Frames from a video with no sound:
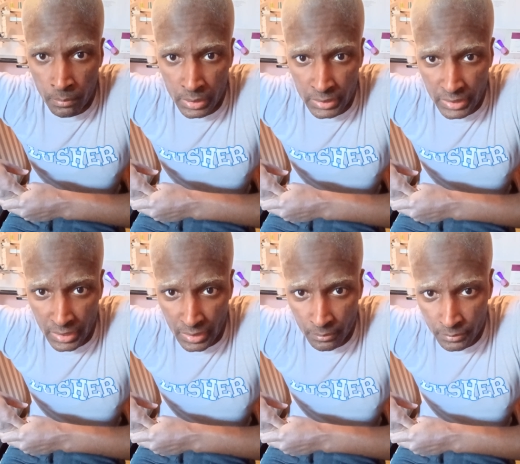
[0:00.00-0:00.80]
But yeah,
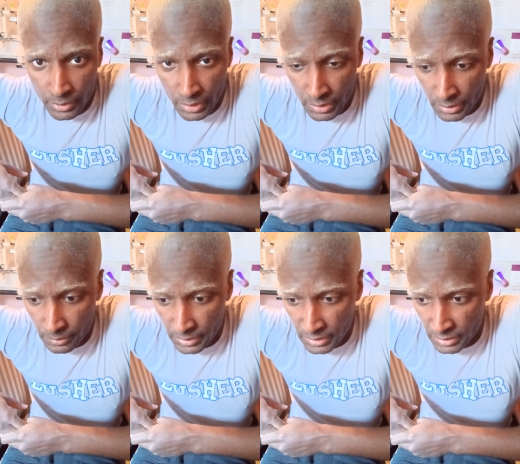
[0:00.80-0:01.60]
I'm gonna
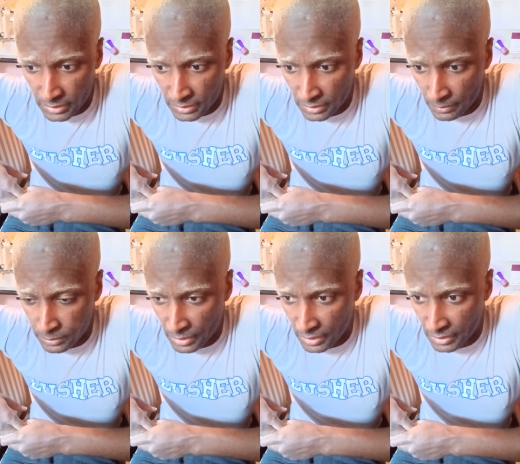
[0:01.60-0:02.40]
be
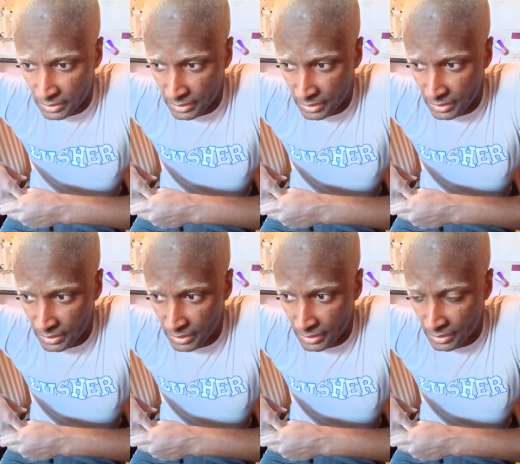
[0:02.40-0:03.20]

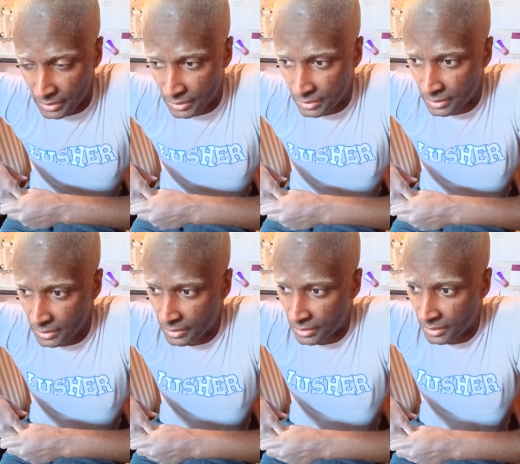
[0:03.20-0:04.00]
pausing.
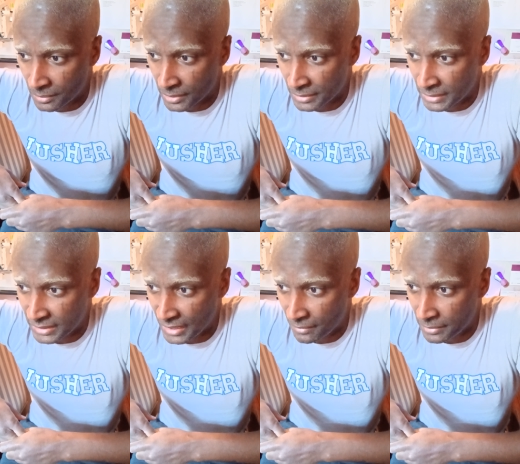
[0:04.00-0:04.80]
Or I'm gonna be
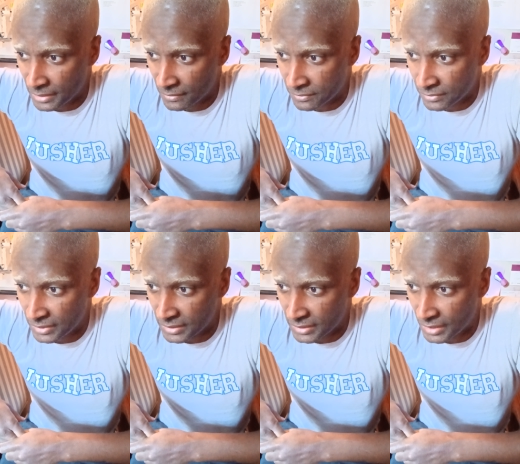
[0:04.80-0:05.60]
stopping the
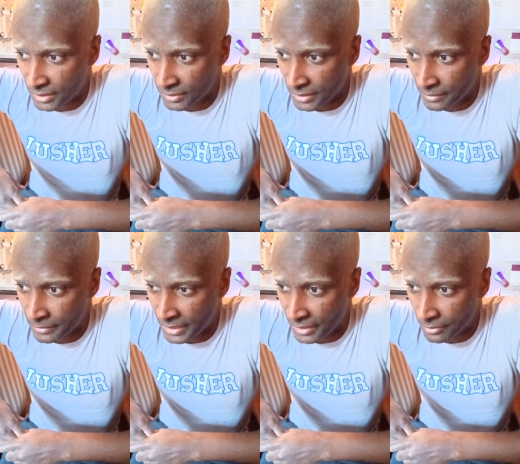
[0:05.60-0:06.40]
freestyles. I'm
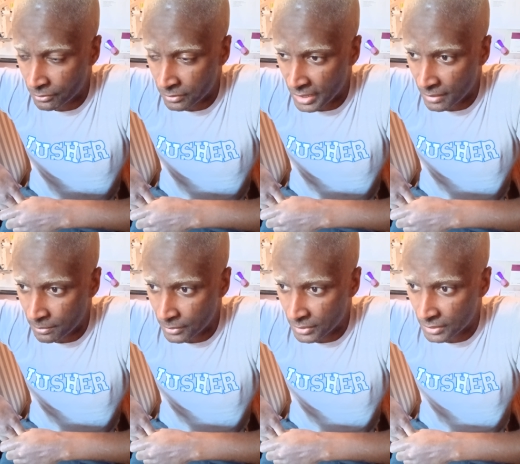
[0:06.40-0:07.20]
not a
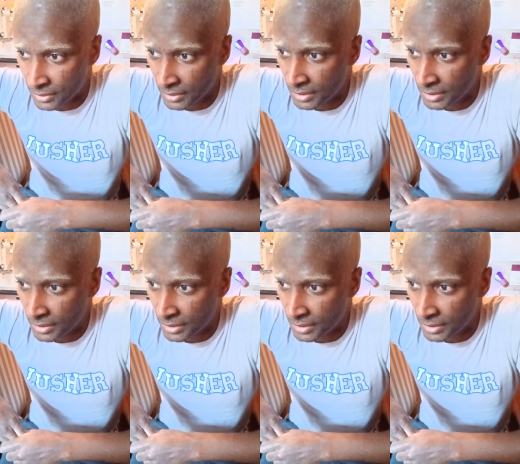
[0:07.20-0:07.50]
rapper.